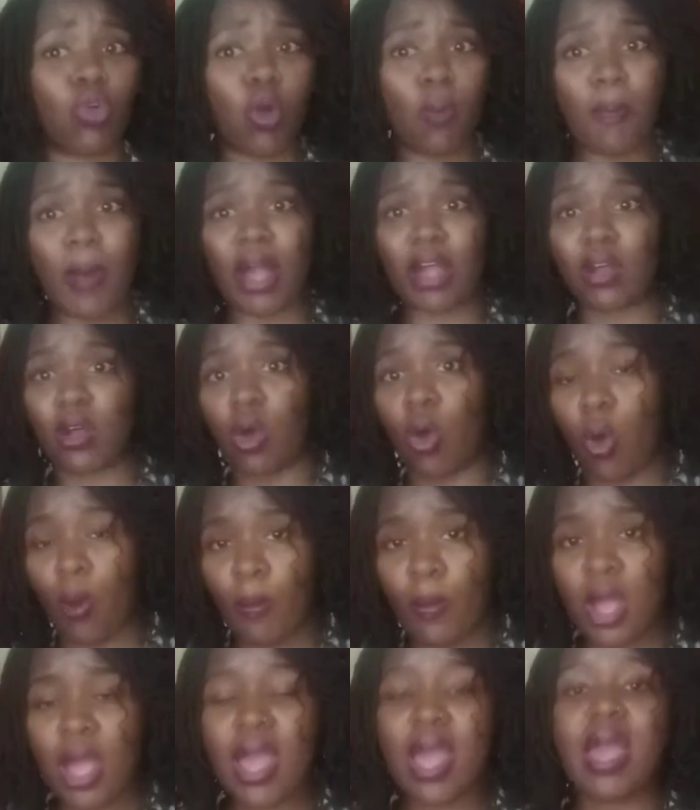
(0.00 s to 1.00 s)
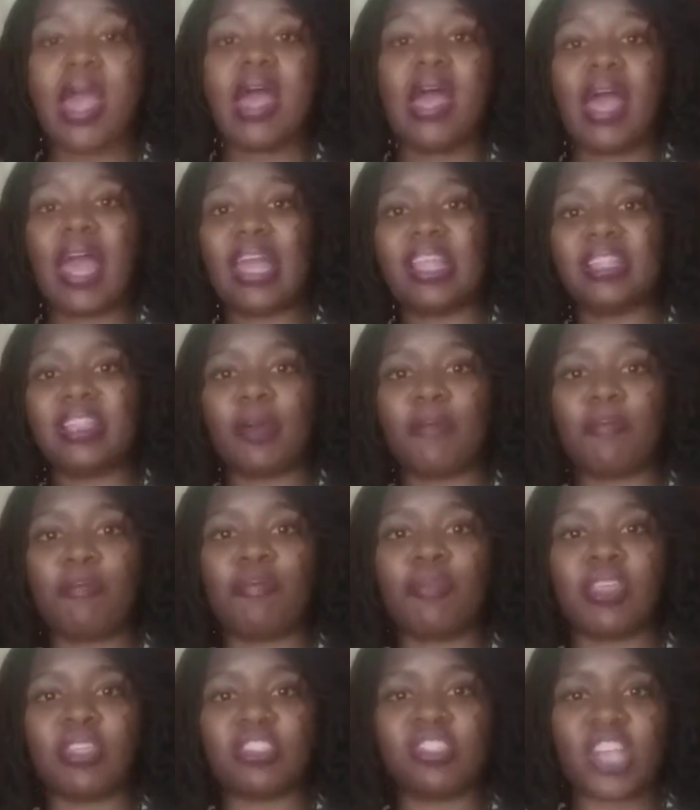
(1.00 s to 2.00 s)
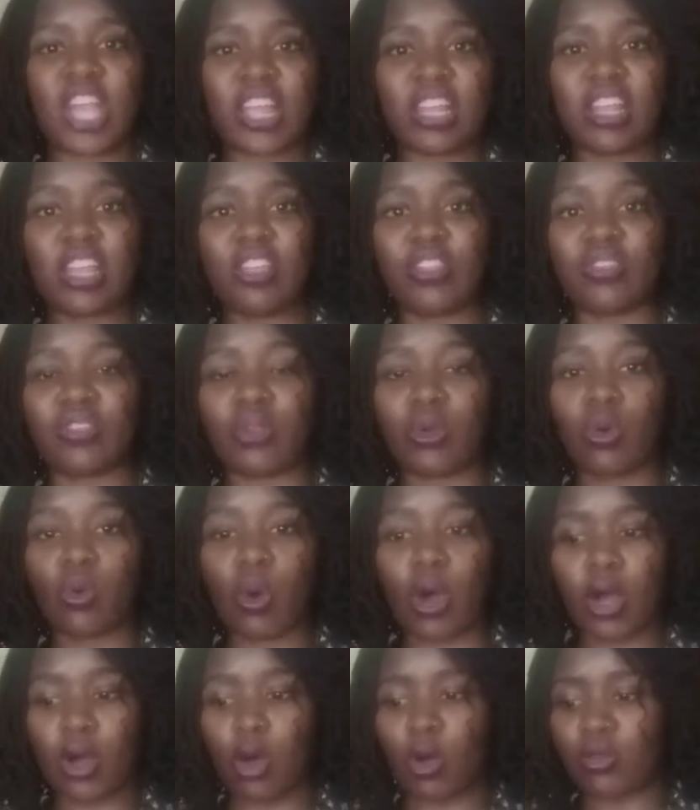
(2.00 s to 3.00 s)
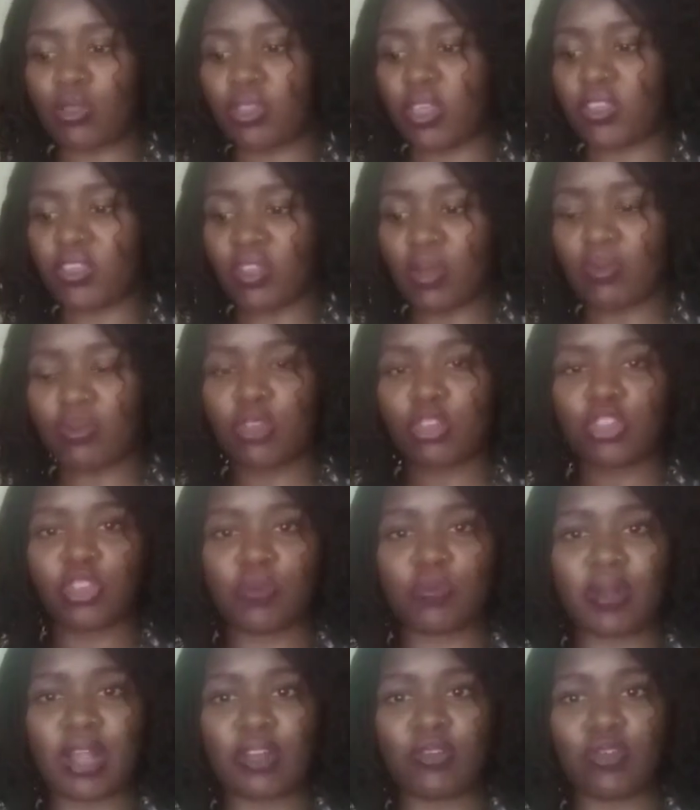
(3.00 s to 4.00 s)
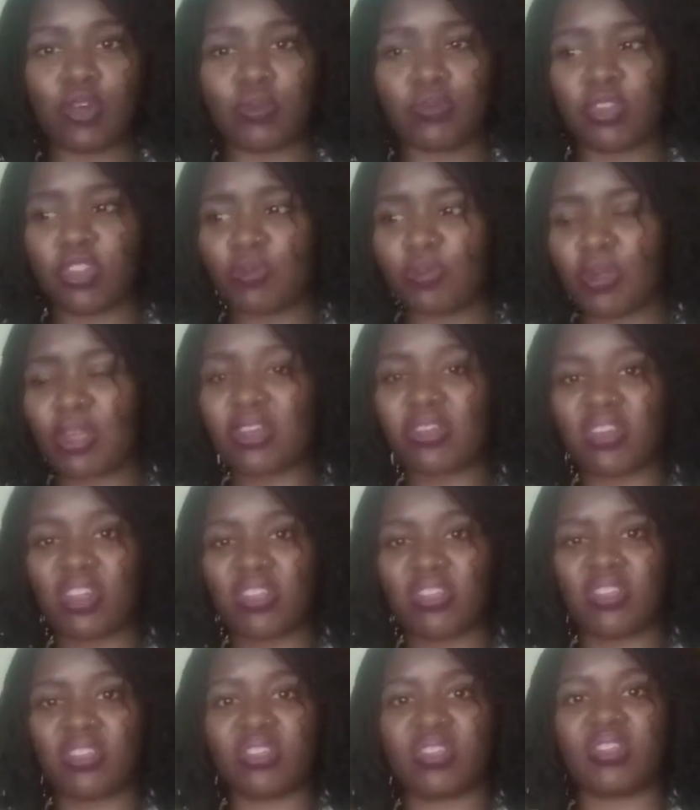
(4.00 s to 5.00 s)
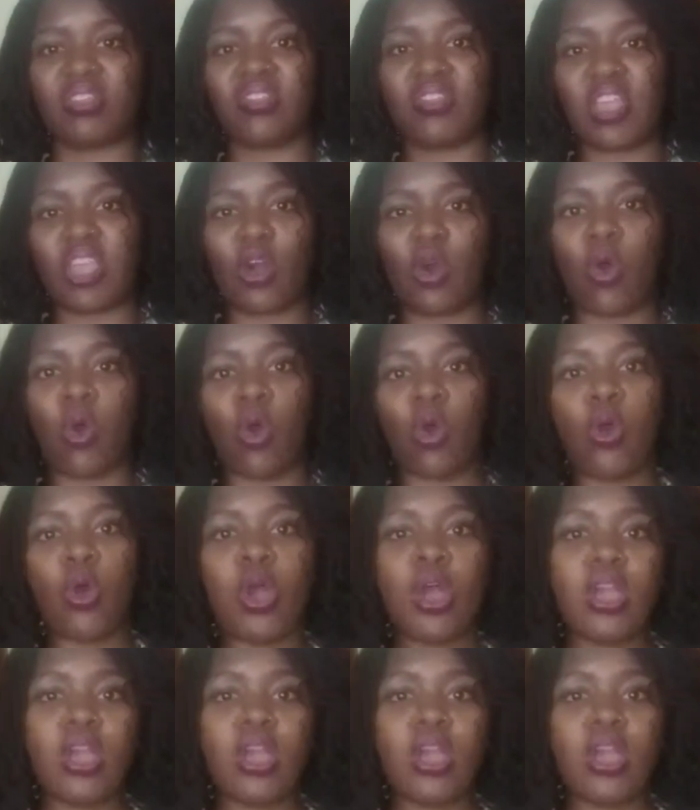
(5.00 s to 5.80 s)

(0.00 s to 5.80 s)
go back home. And the Chinese were on some social platform just being racist and saying, oh,